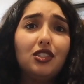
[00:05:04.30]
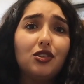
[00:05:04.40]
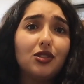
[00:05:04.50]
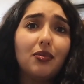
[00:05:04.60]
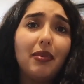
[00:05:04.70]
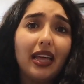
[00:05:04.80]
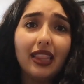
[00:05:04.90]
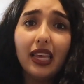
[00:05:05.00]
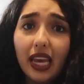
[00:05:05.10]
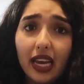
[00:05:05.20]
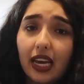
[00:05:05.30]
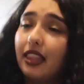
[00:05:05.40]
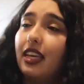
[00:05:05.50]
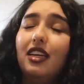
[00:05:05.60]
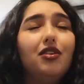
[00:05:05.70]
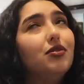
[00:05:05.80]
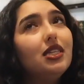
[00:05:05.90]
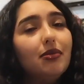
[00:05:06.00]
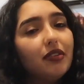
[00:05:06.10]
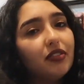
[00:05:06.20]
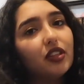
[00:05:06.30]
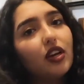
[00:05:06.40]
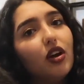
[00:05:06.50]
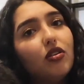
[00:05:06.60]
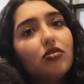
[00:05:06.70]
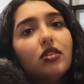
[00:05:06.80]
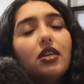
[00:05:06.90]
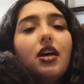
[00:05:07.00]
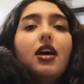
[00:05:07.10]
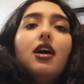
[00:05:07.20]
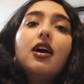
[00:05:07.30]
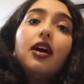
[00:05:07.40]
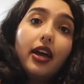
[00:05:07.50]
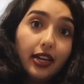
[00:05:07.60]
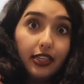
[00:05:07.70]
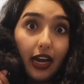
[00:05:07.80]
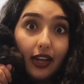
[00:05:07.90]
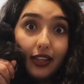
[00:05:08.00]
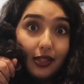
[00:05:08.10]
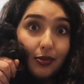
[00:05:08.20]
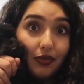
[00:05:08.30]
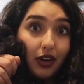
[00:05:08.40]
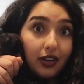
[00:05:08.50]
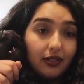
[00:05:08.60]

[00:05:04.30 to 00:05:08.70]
use my link. Thank you, TEAMI, for the codes. And yeah, let's move on.